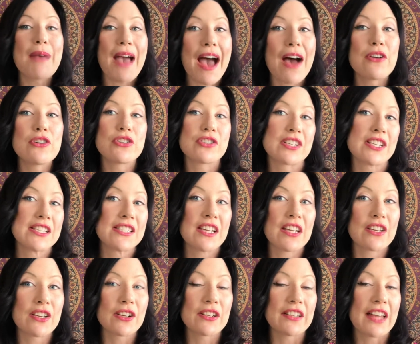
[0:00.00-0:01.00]
boundaries
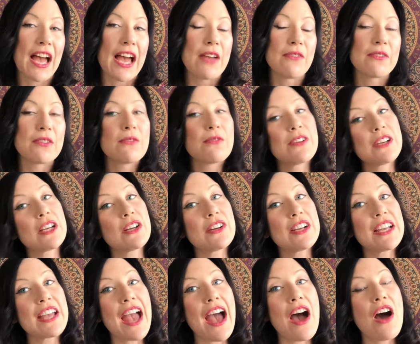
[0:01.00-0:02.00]
in your life and
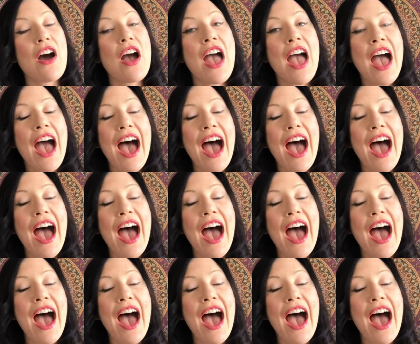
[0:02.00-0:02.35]
figuring out